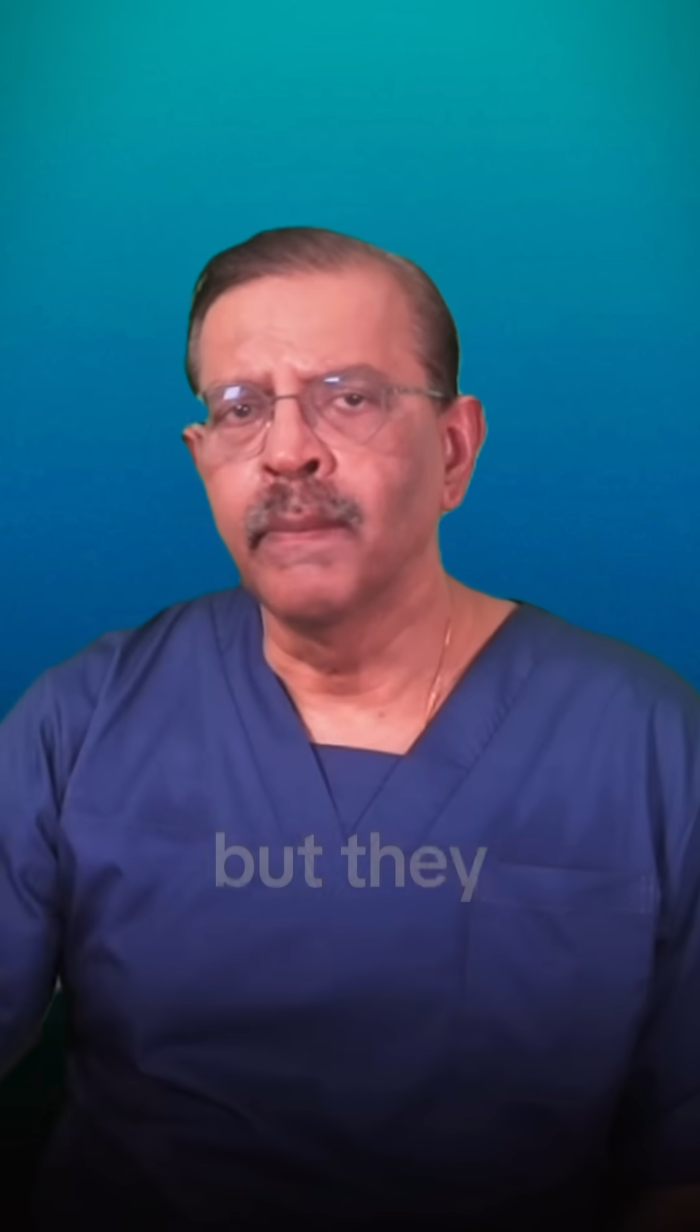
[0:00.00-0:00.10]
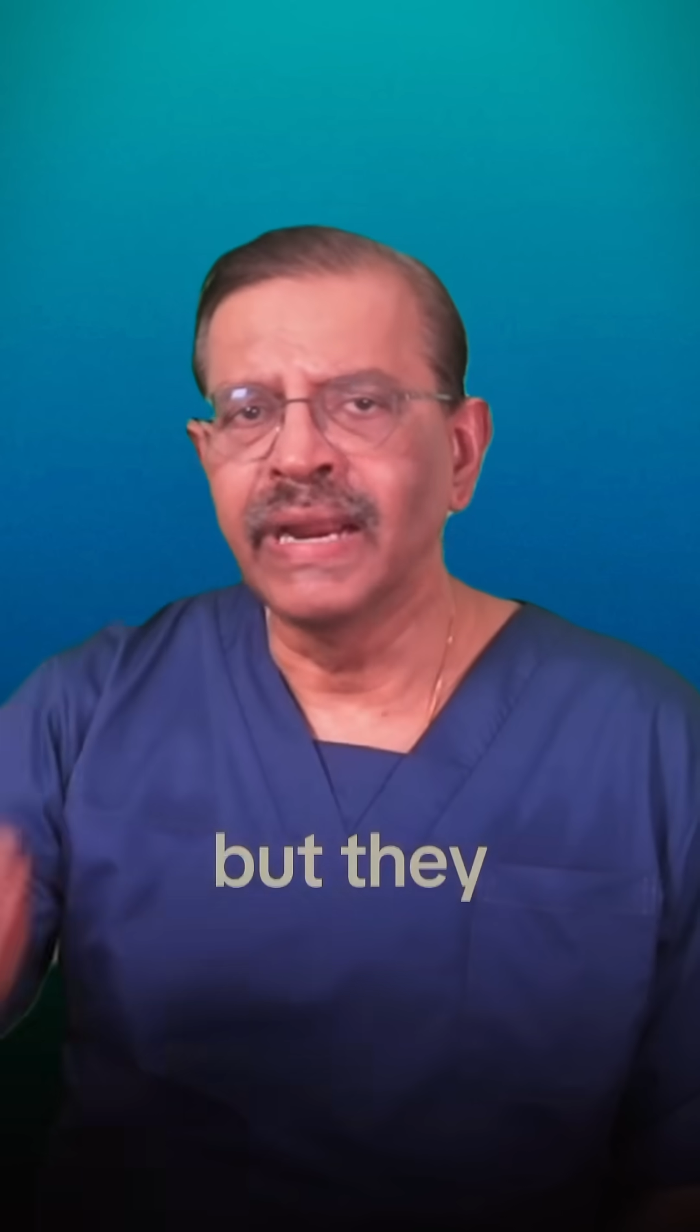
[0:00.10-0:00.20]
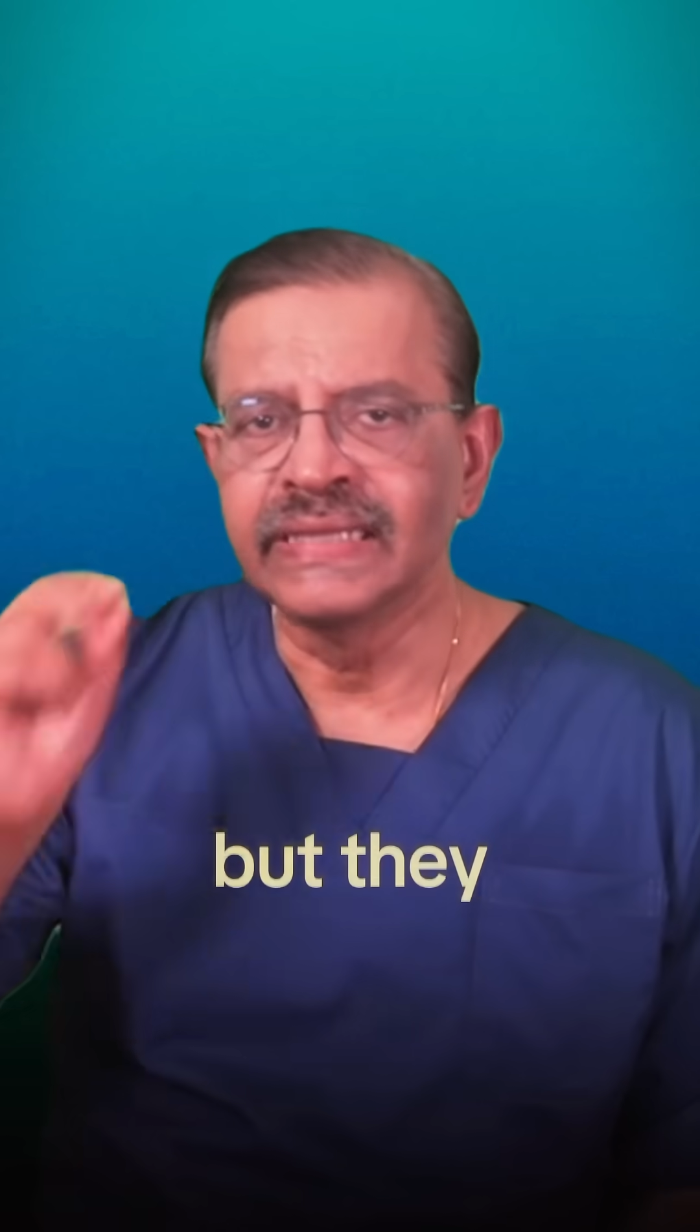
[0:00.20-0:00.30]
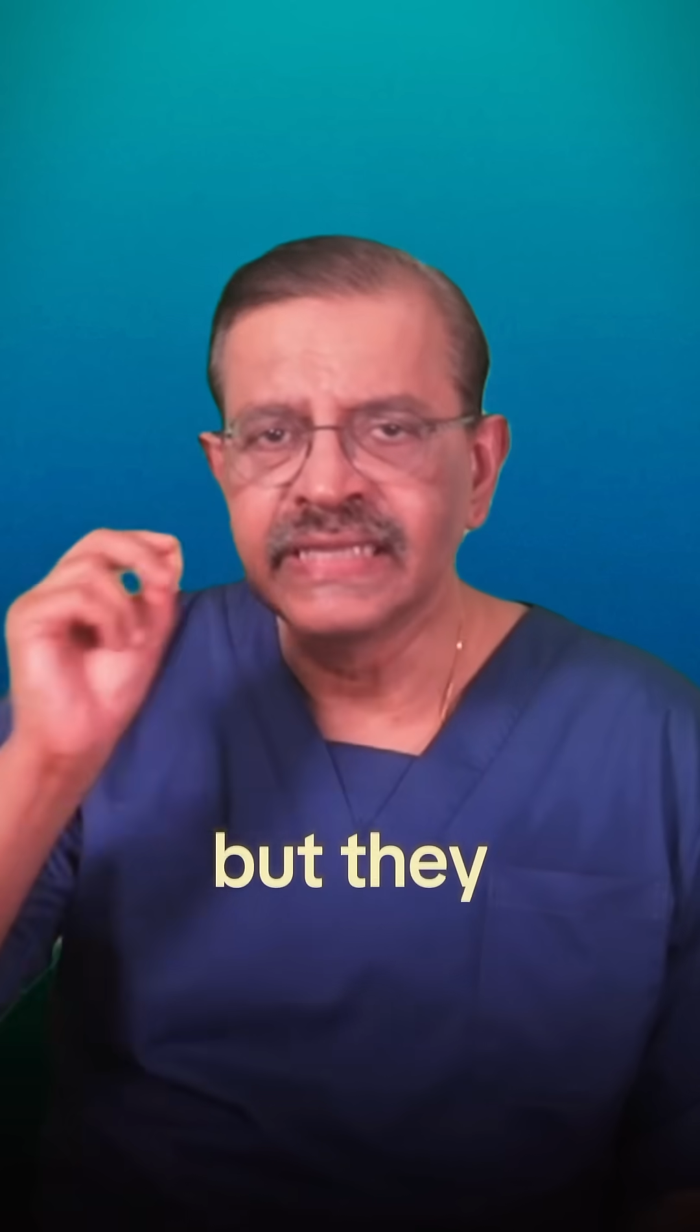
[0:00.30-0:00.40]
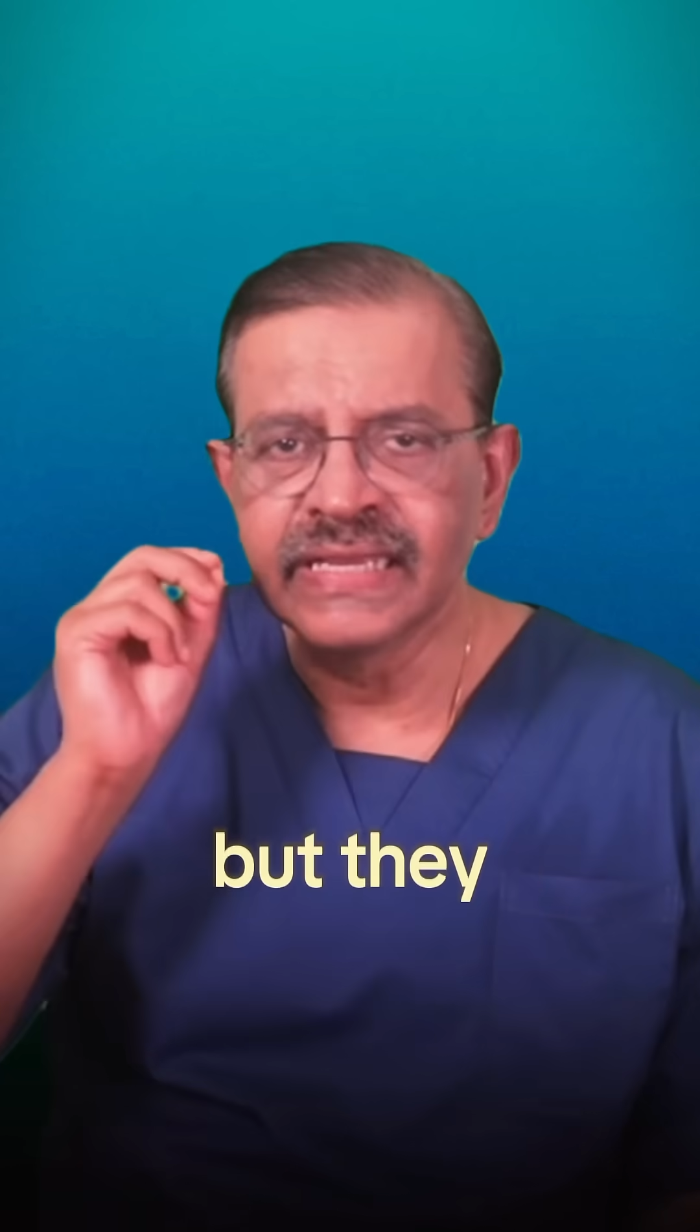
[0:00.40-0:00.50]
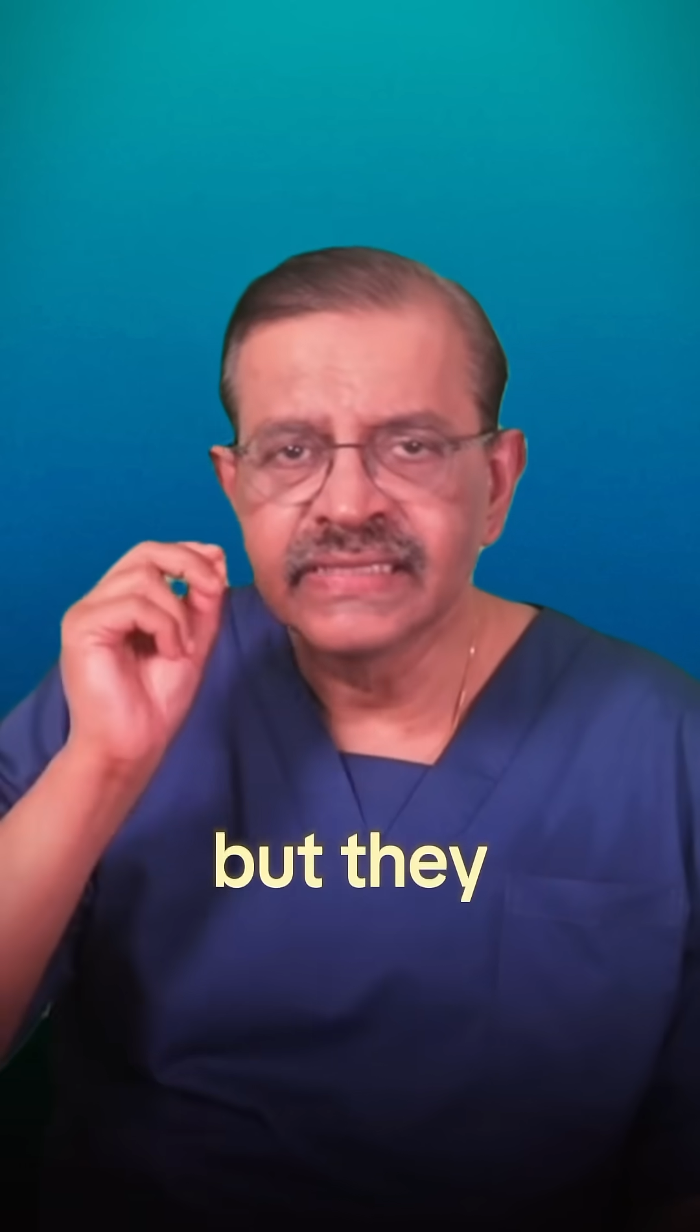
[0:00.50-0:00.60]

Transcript: but they